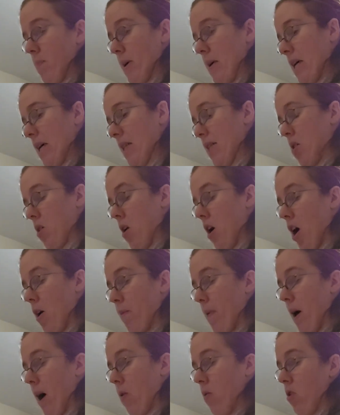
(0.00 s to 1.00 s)
because the crock
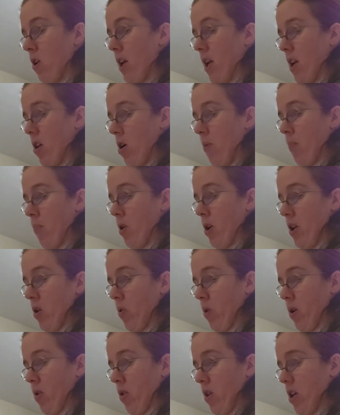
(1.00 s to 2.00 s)
pot will heat it up pretty
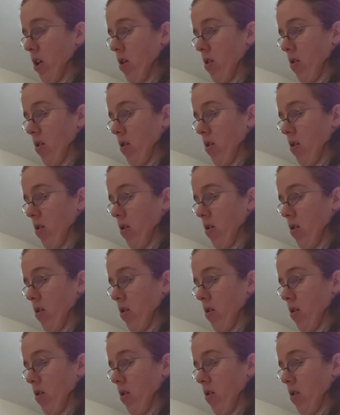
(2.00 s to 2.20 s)
quickly.